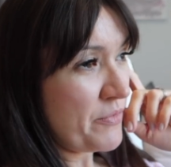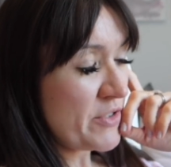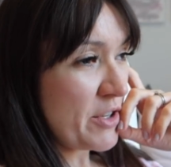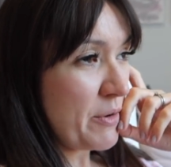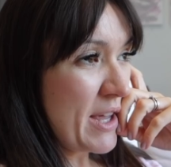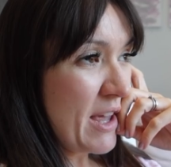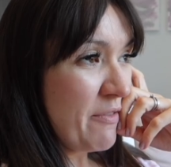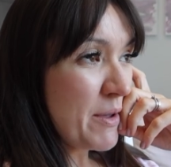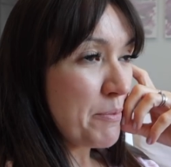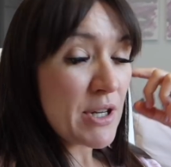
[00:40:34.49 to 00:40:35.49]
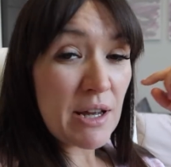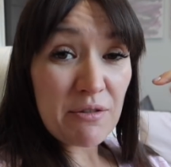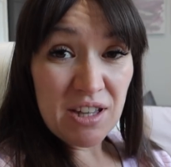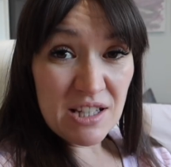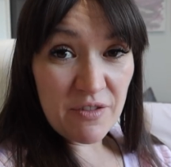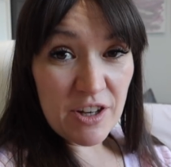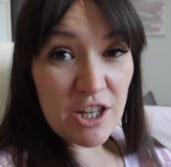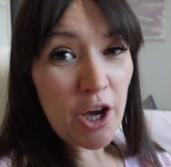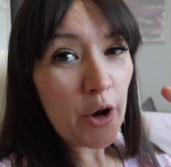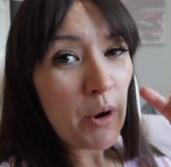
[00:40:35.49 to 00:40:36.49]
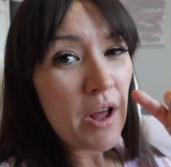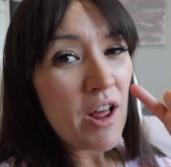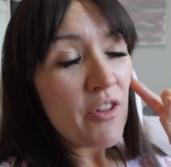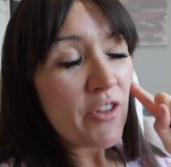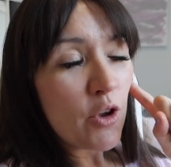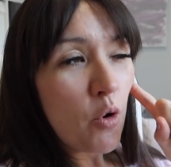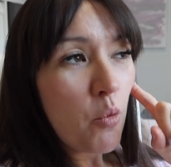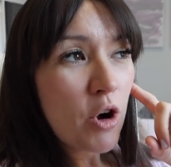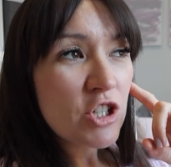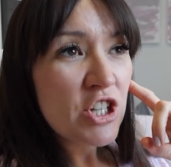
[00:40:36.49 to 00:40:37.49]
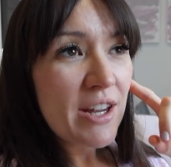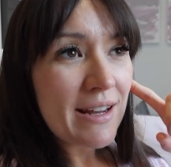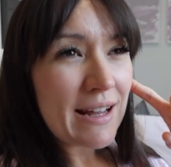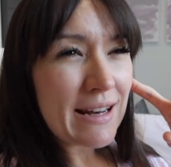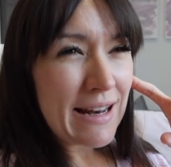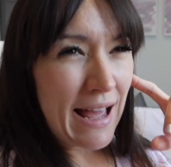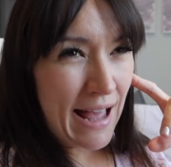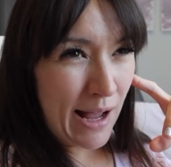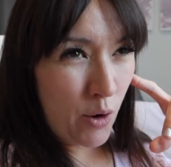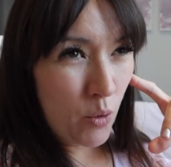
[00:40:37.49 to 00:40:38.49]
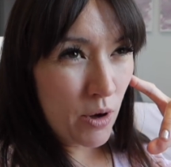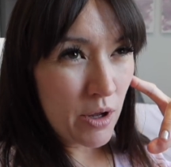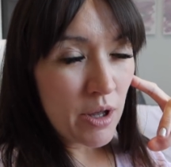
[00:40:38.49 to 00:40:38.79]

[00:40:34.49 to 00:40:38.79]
So if I put out this video that you're watching now